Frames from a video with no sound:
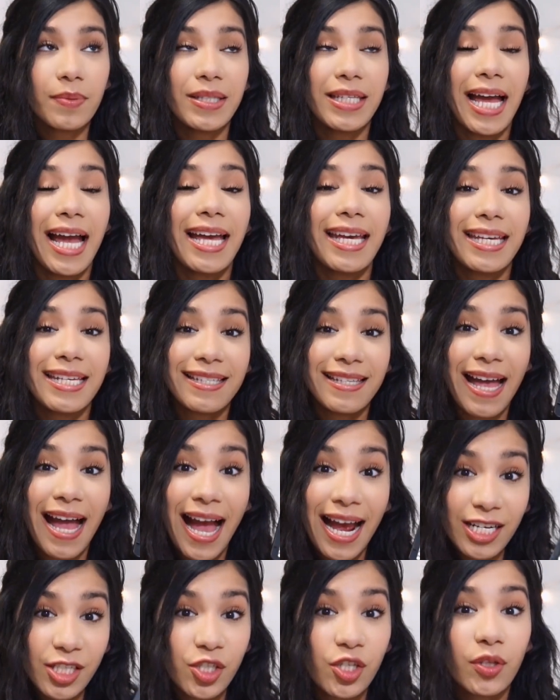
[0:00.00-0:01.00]
but that is
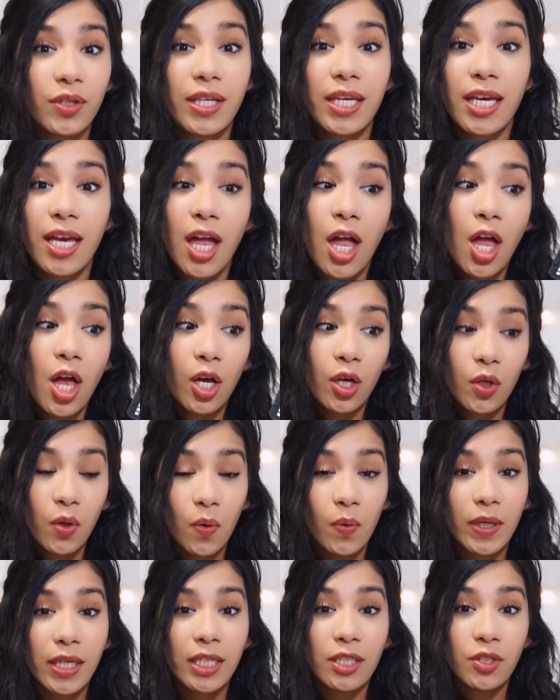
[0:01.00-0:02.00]
actually
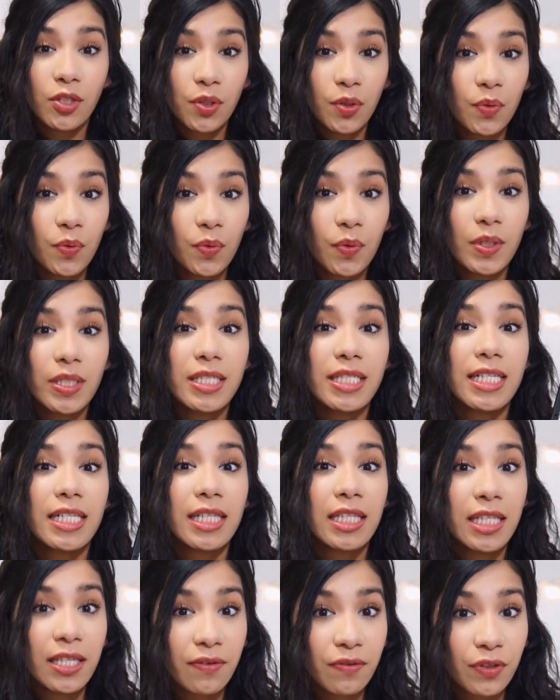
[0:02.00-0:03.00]
going to
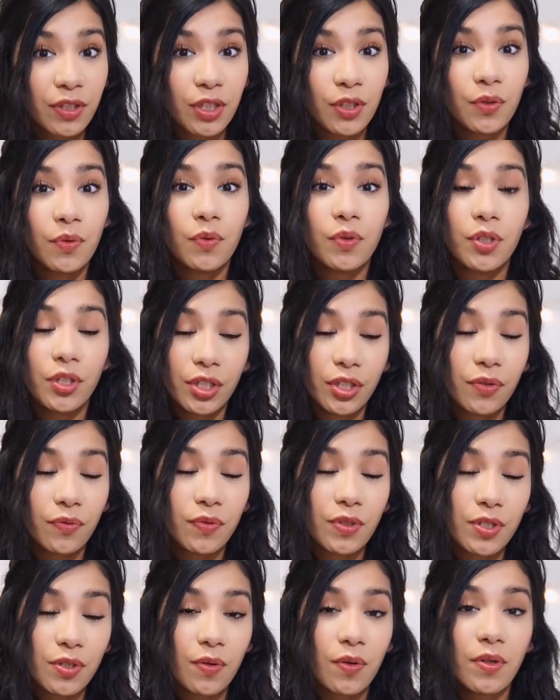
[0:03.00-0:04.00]
deliver you good
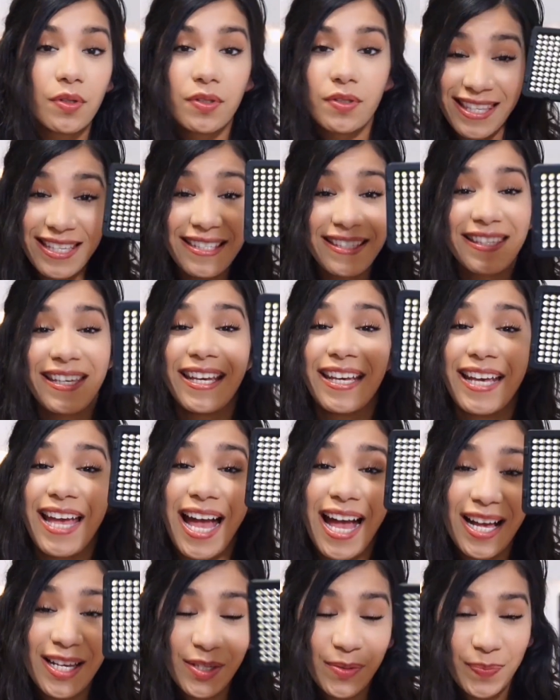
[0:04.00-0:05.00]
results. This thing
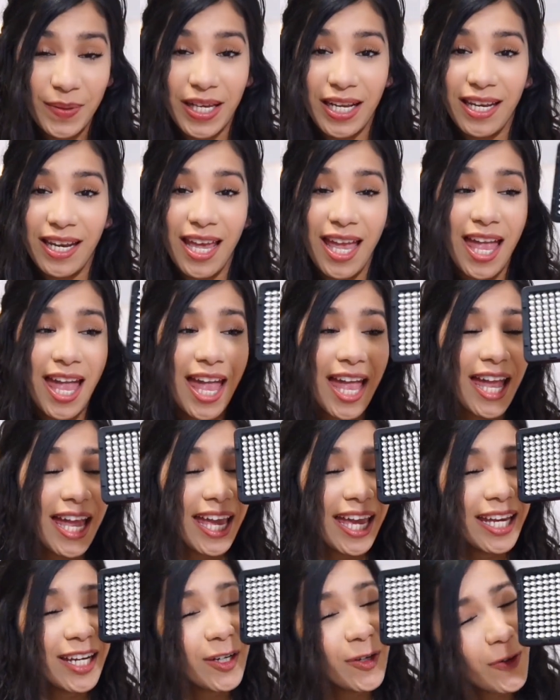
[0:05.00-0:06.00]
has been
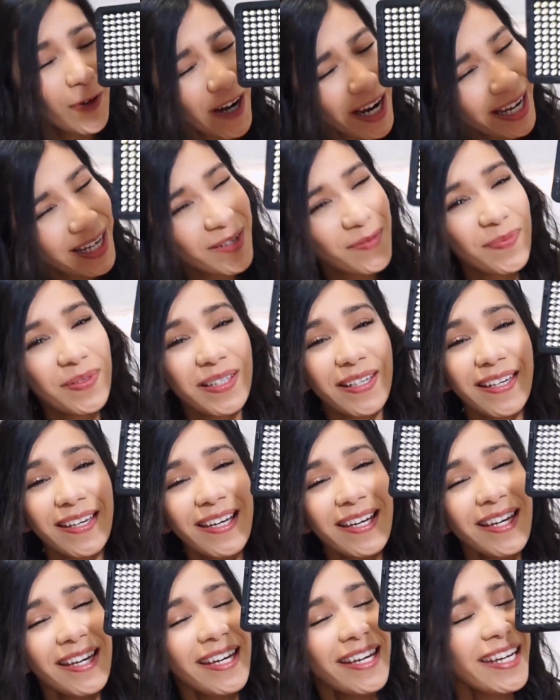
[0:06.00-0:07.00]
incredibly
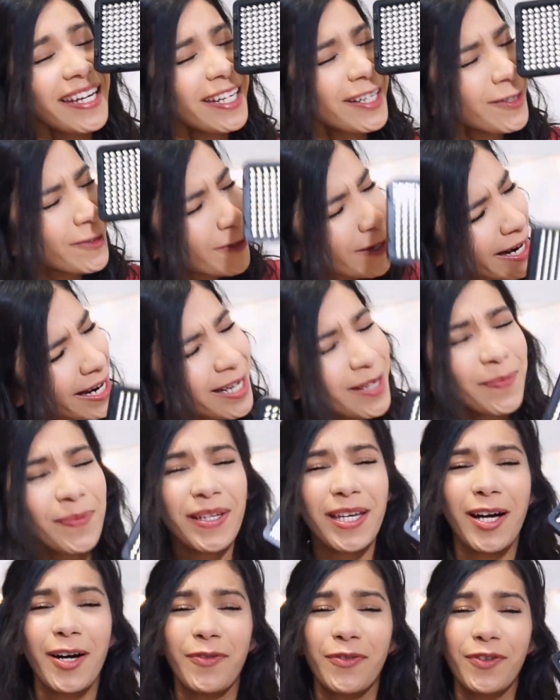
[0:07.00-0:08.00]

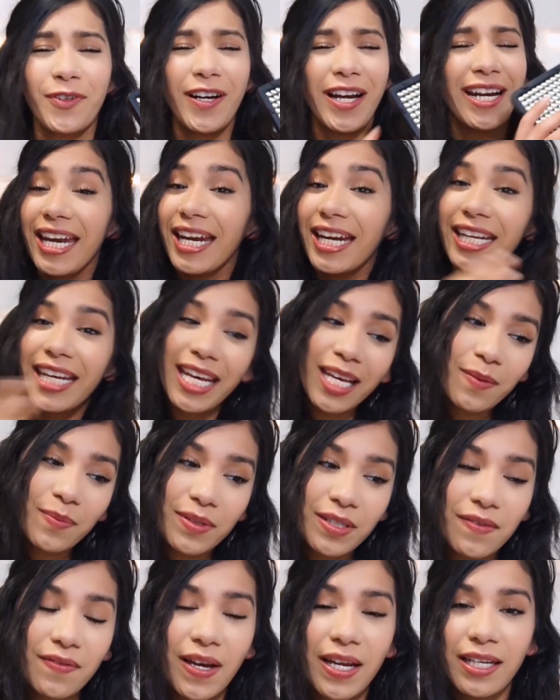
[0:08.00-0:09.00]
helpful, and I can't
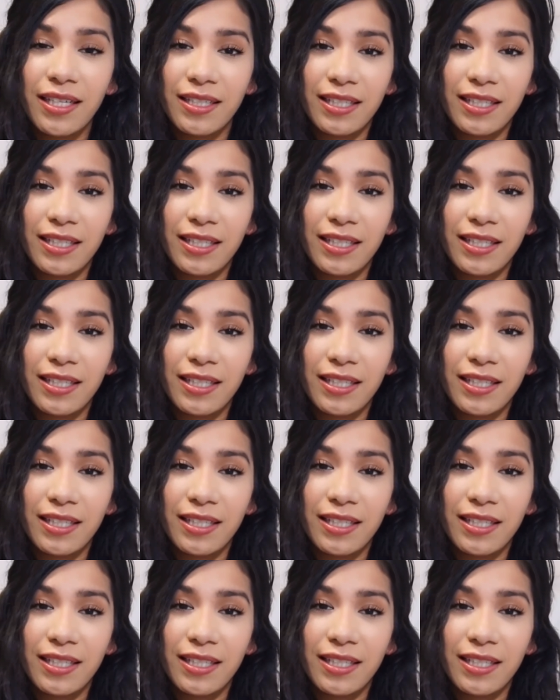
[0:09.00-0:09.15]
believe I